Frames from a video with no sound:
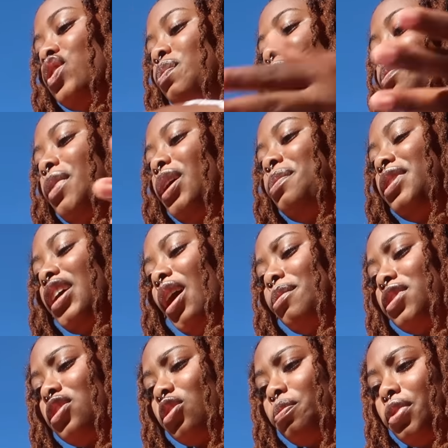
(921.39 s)

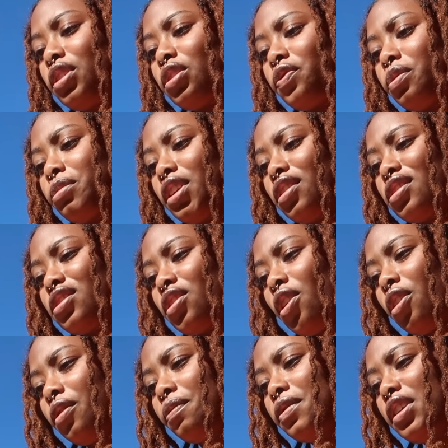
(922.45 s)
because of the things
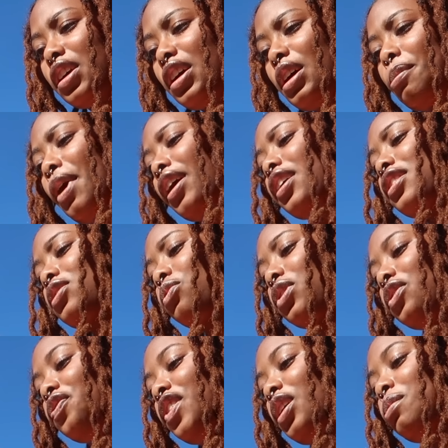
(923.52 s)
that he introduced me
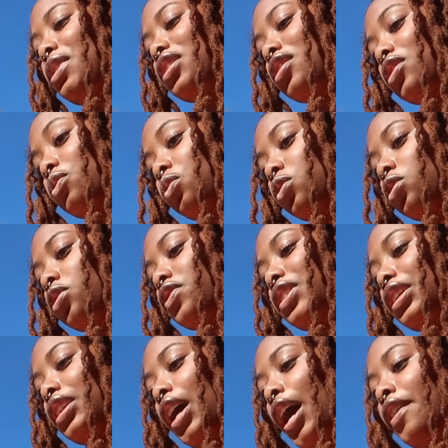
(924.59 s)
to at such an
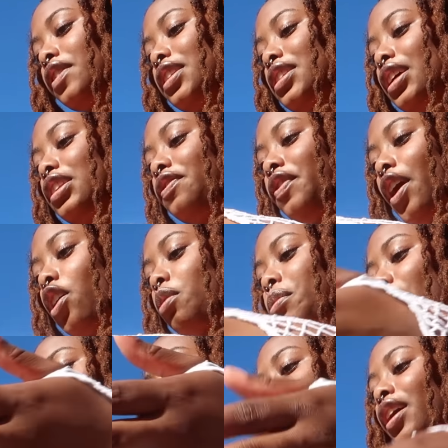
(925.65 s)
early age that I
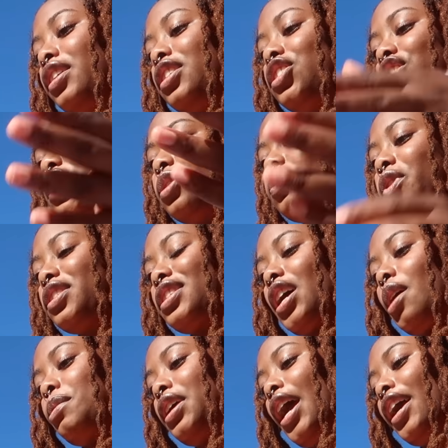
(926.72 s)
shouldn't have been introduced
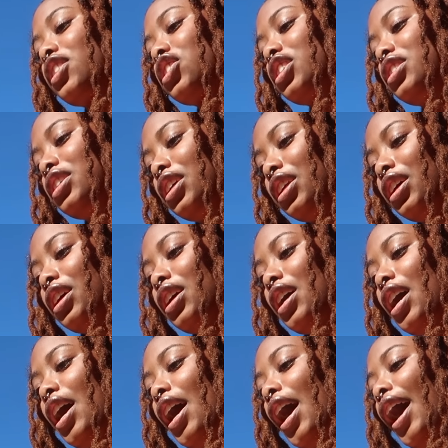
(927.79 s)
to in the first
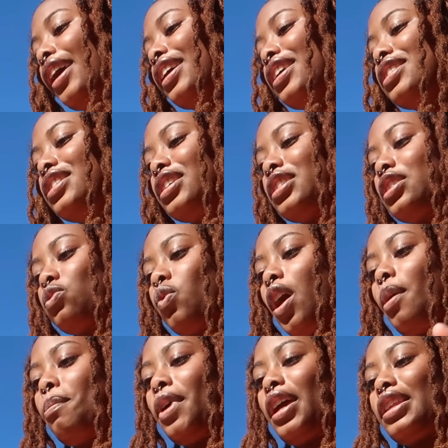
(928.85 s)
place. And not even just
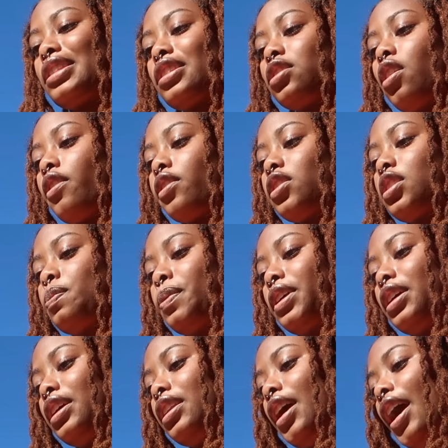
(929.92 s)
him, but my paternal side was
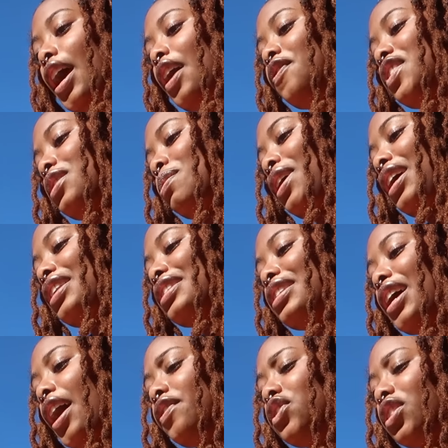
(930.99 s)
just fucked up. Like, their
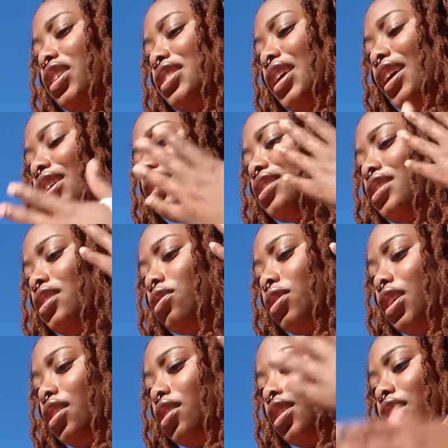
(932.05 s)
priorities were not in the
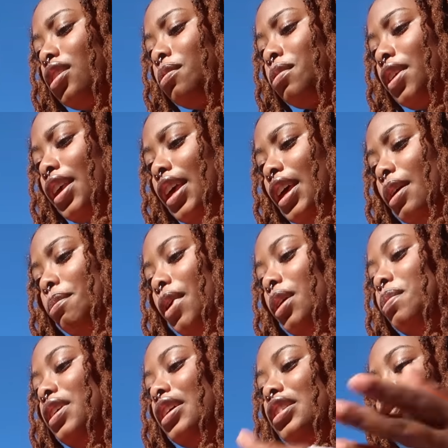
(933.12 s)
right place. And I will
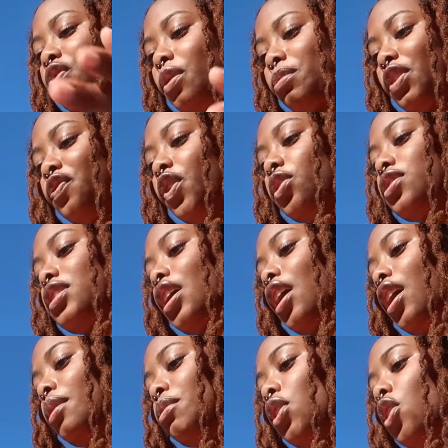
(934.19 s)
say that to their
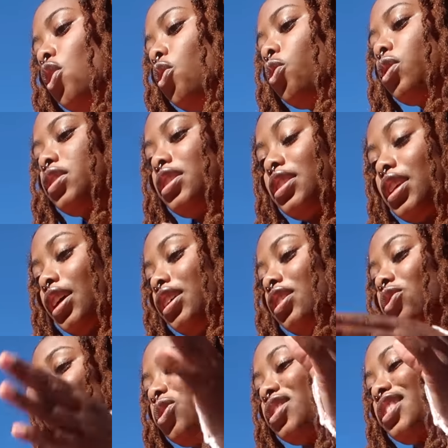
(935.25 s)
faces. That was my
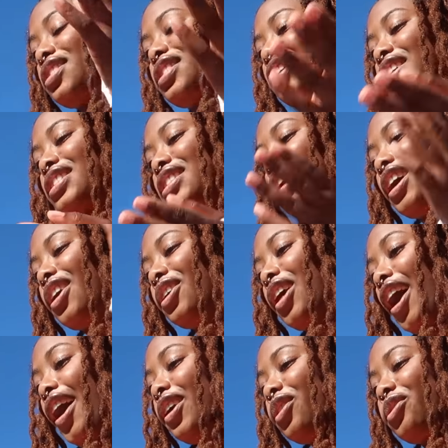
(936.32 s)
origin of
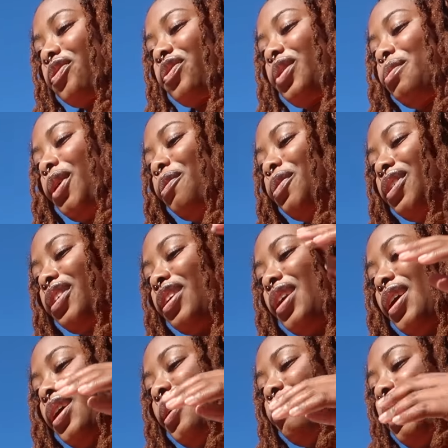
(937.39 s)
where
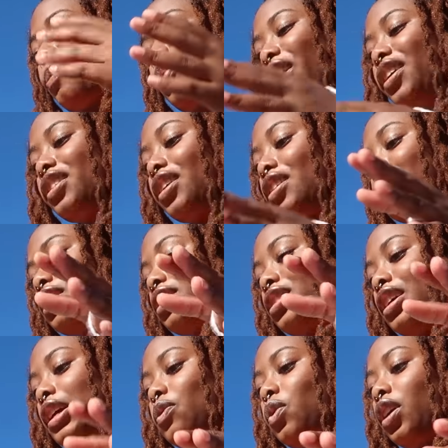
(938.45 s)
being
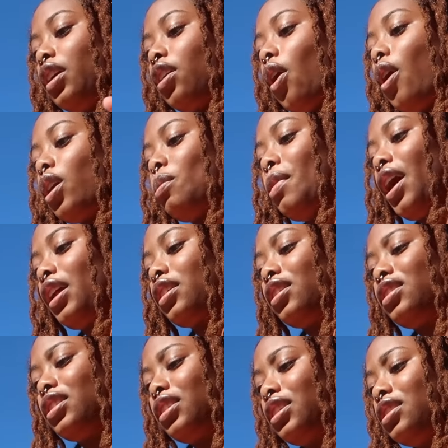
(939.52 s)
mistreated
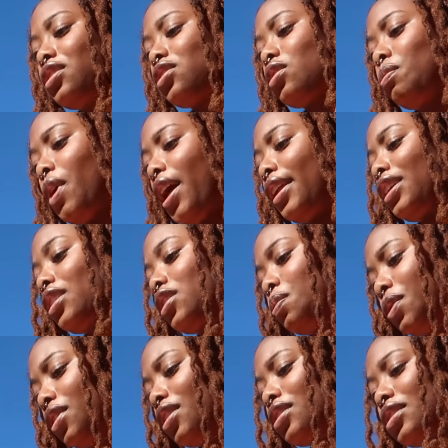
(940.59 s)
and people pleasing
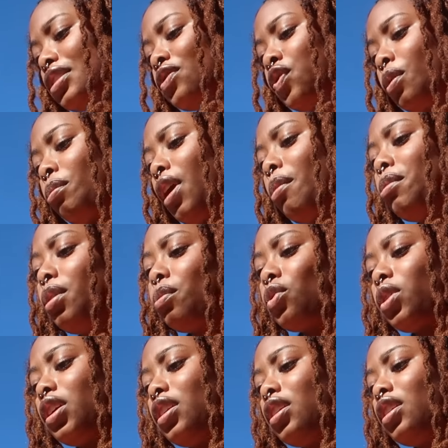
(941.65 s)
being the response
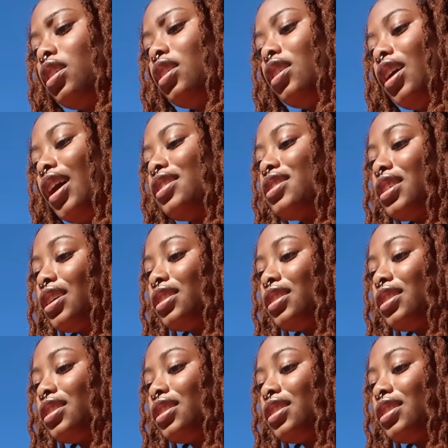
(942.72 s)
started.